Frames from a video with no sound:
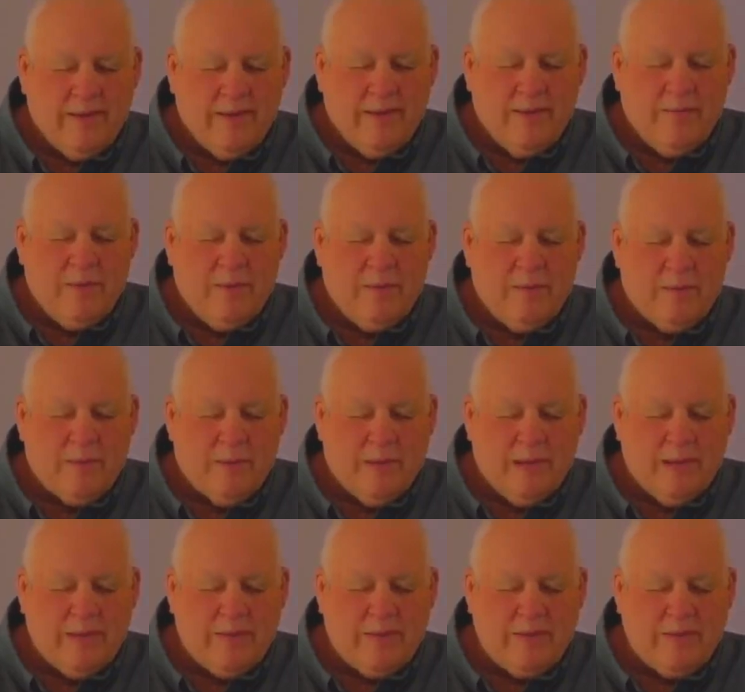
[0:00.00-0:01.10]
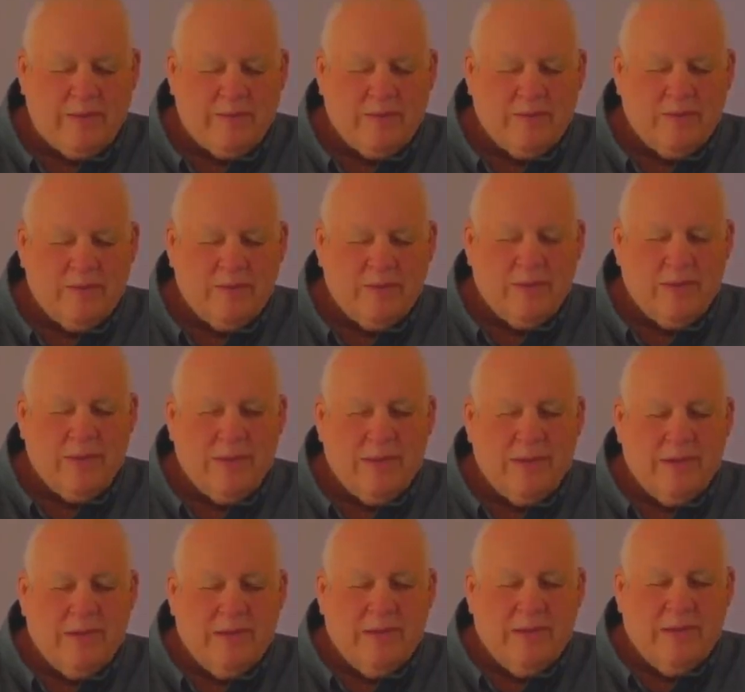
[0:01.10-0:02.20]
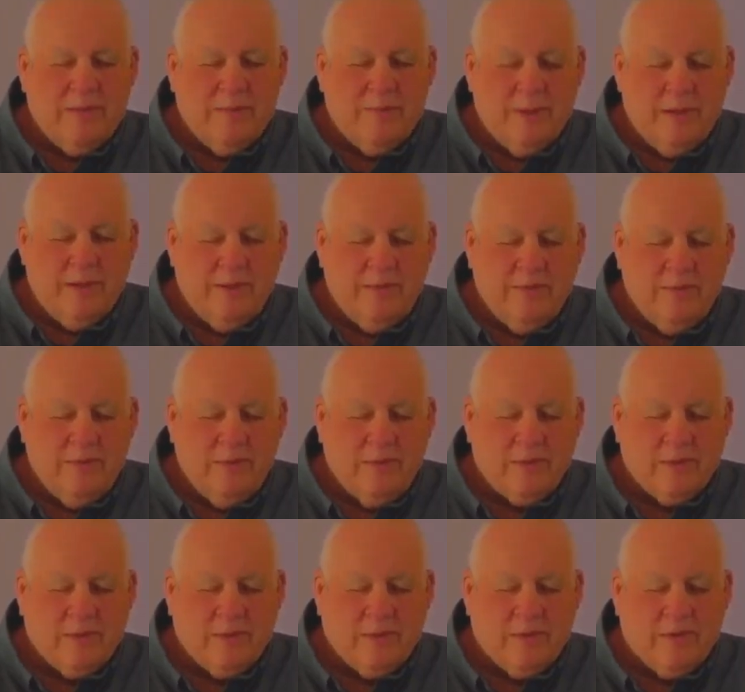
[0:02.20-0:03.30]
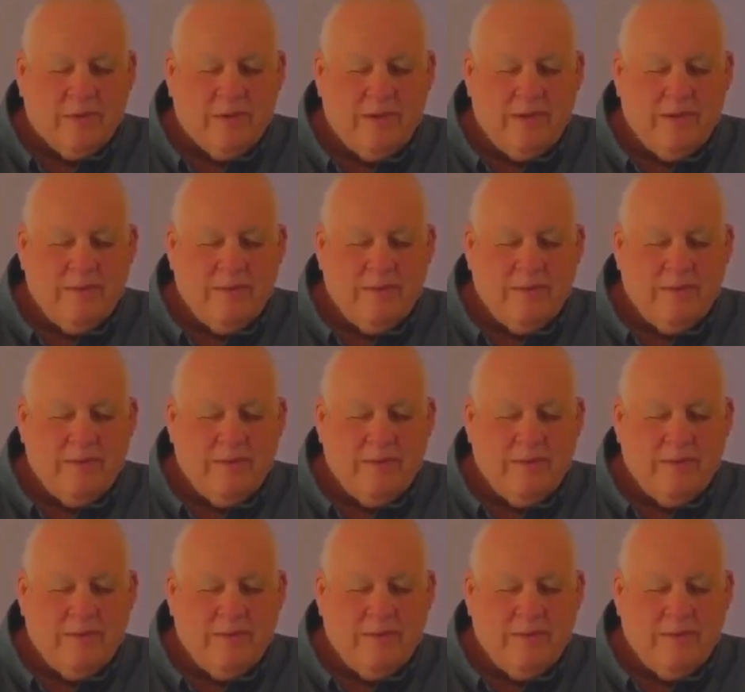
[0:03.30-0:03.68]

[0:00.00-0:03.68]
And we praise you, and we give you the glory.